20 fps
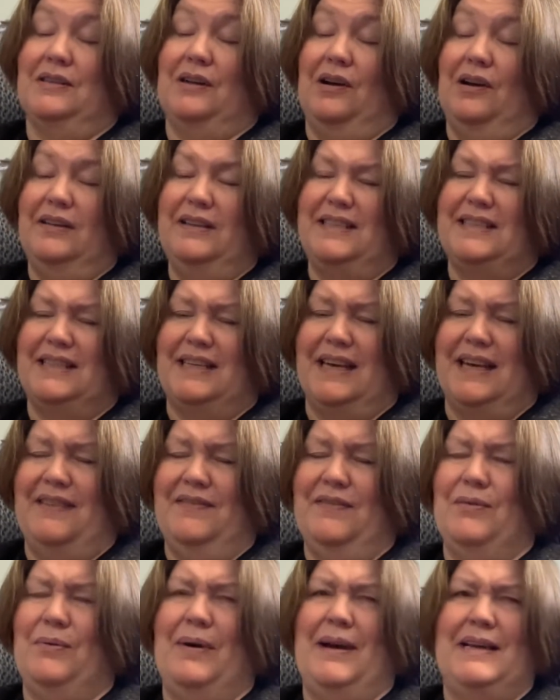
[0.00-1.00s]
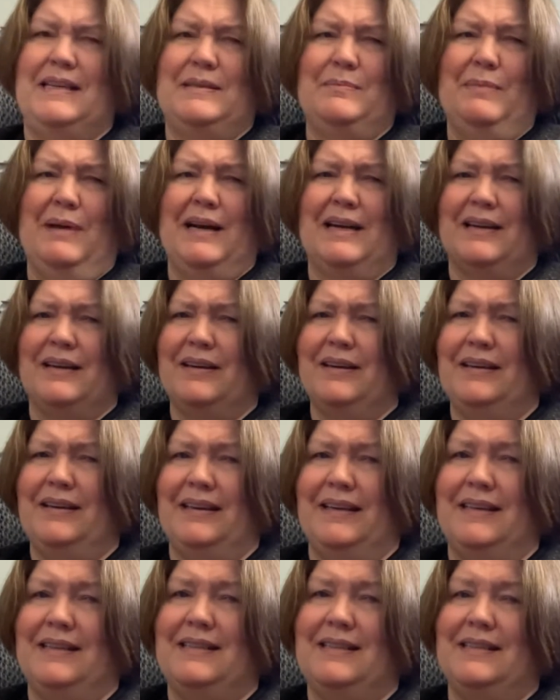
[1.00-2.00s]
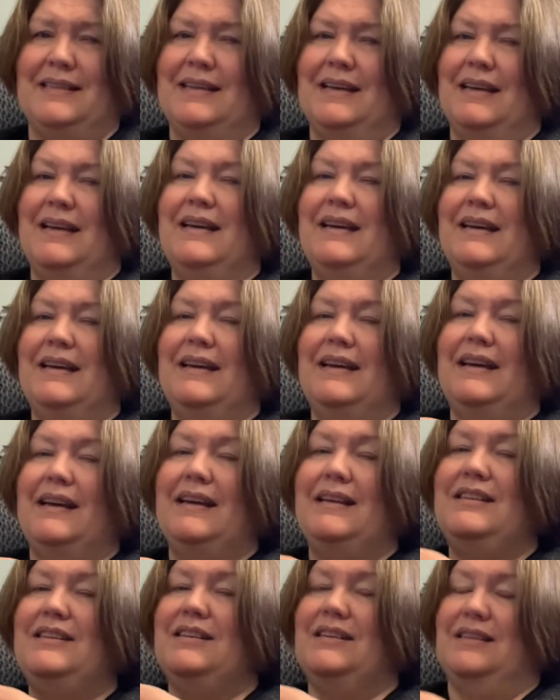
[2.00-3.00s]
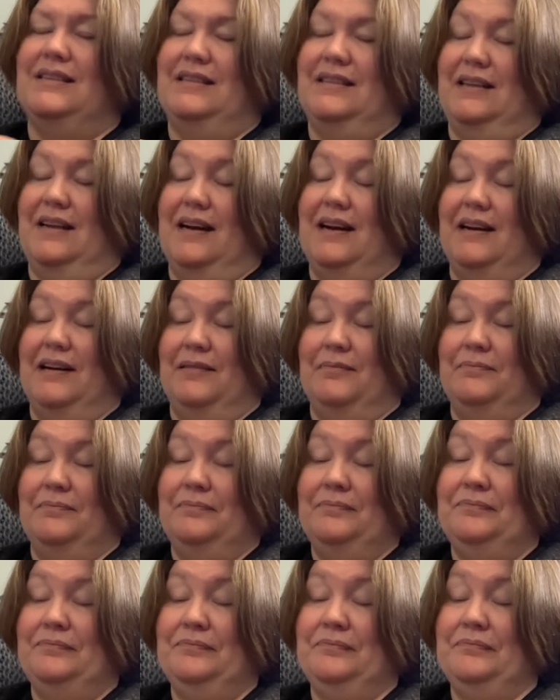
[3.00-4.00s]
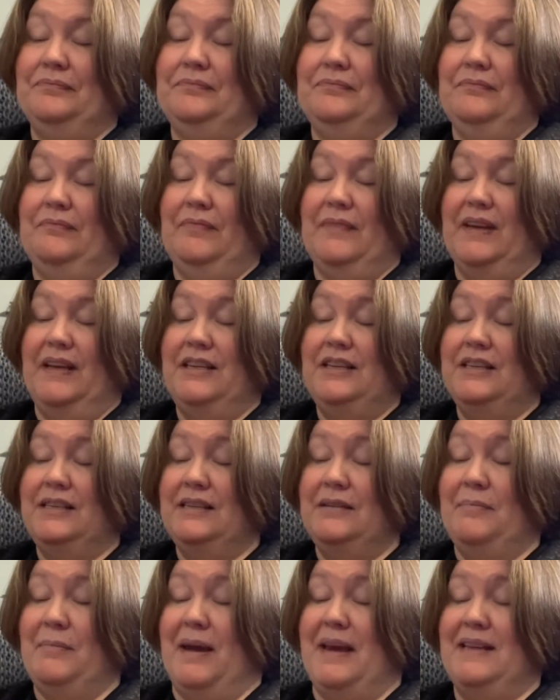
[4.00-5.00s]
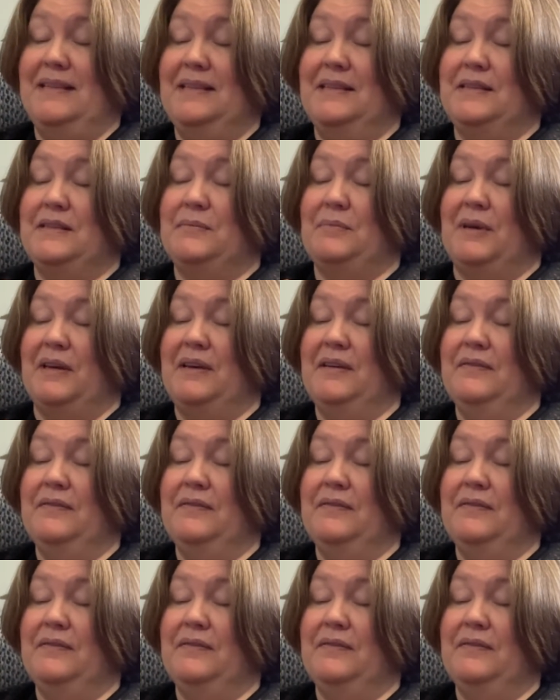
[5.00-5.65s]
All these giveaways, my goodness, it just um, it just amazes me.